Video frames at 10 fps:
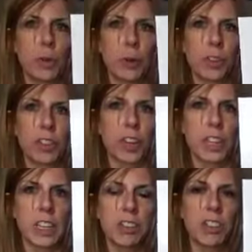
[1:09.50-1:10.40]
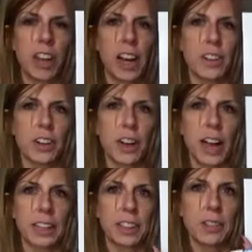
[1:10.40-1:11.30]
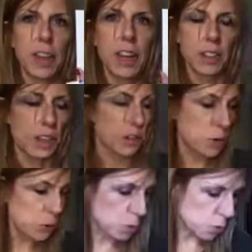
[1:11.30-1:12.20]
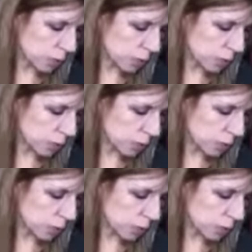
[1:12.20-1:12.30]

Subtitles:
one person on each side that are active, then you